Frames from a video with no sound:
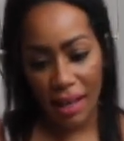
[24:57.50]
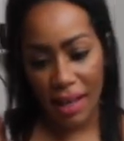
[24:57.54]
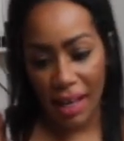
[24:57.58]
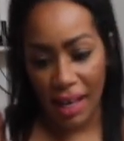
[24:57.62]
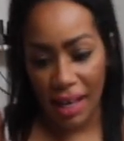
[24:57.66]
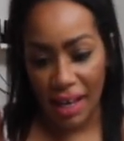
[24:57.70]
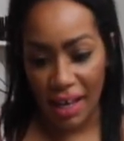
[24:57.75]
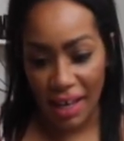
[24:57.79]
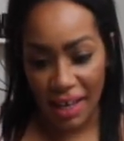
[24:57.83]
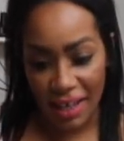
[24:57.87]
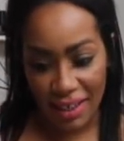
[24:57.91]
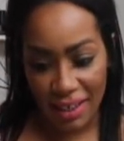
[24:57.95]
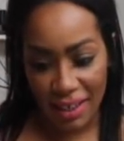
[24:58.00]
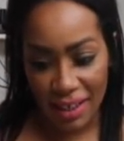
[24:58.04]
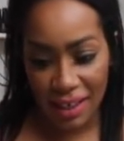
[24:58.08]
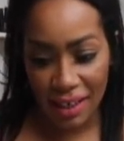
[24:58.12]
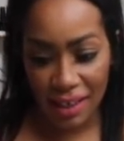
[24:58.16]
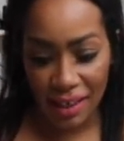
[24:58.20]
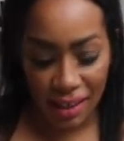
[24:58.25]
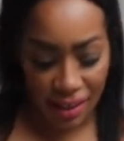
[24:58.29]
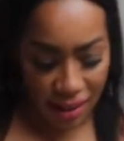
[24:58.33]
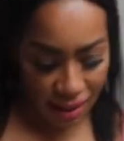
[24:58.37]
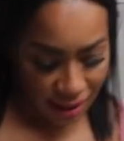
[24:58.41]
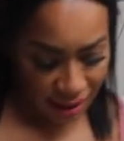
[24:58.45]
And
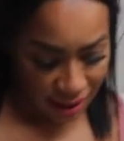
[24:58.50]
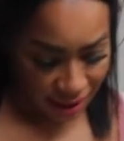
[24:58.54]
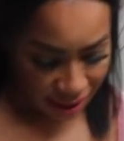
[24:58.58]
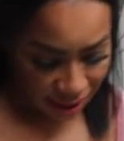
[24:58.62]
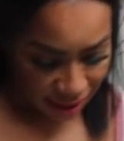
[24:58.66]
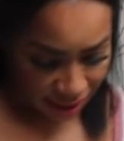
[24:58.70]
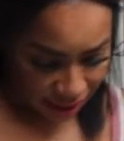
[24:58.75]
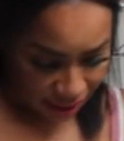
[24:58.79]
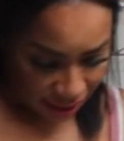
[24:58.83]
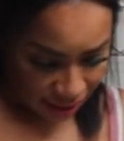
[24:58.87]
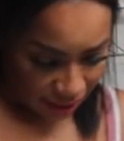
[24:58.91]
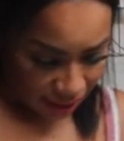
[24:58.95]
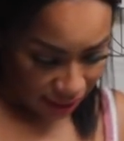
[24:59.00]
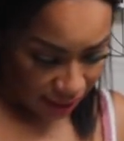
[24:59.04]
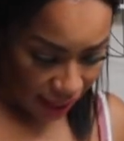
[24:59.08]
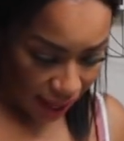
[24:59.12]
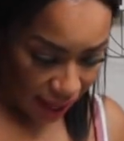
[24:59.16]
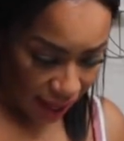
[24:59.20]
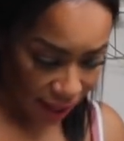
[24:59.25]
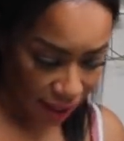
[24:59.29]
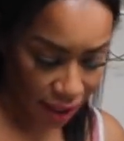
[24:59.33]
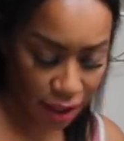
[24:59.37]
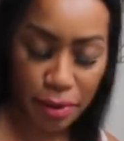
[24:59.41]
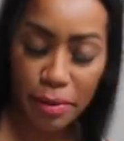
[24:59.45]

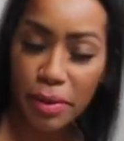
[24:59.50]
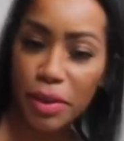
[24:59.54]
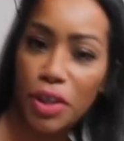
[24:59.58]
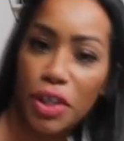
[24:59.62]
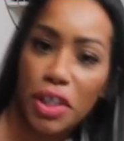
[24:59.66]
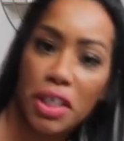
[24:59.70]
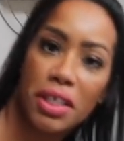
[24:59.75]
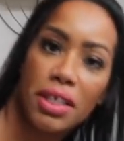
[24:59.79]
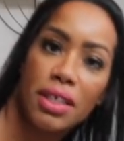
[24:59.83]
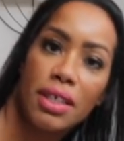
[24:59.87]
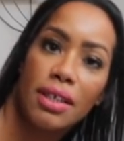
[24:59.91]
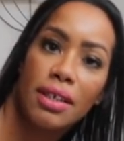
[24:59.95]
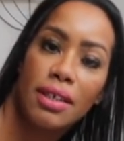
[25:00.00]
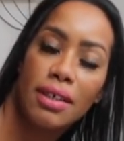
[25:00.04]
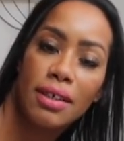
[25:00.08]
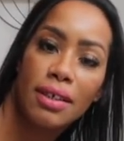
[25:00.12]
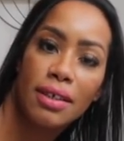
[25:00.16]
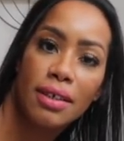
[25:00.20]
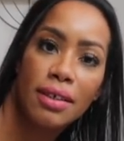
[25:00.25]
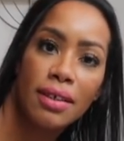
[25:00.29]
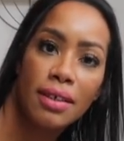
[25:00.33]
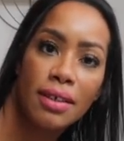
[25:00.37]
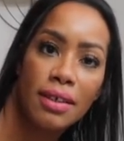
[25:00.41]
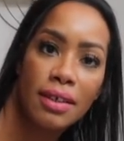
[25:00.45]
yeah, he was just
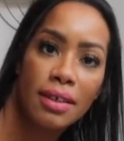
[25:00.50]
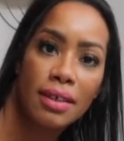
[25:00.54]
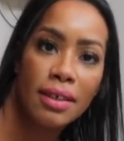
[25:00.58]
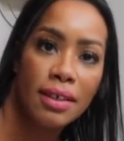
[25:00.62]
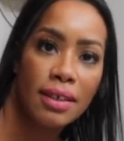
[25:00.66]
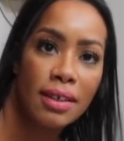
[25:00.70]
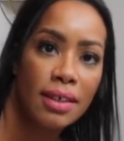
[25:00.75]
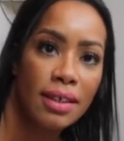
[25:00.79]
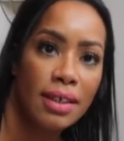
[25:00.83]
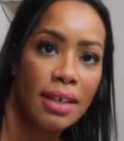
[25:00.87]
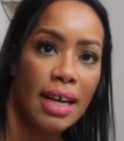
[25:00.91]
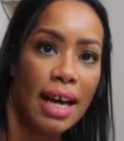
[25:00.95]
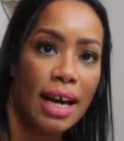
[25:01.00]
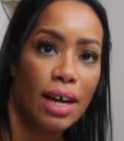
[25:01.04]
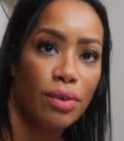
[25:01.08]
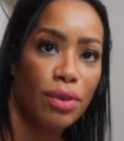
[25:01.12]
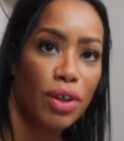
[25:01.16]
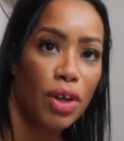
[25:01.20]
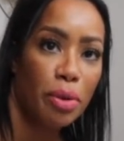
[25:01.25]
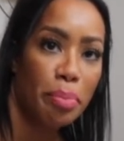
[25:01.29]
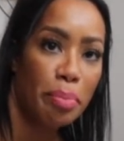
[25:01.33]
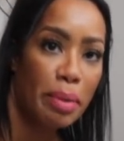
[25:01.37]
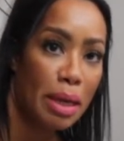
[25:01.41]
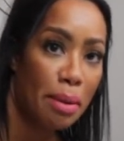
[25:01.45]

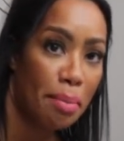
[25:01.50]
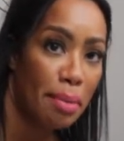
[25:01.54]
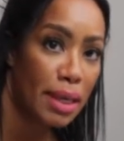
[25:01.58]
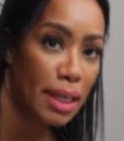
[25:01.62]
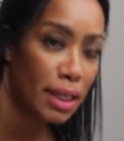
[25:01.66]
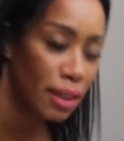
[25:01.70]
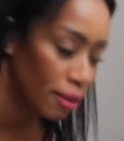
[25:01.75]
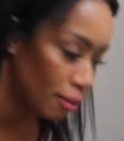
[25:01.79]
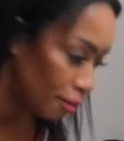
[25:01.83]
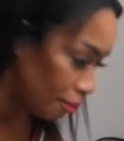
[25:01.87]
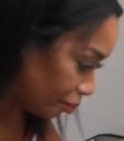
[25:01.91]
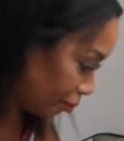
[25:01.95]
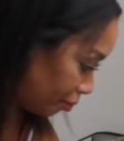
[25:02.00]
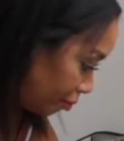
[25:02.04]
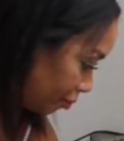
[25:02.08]
out there peeping.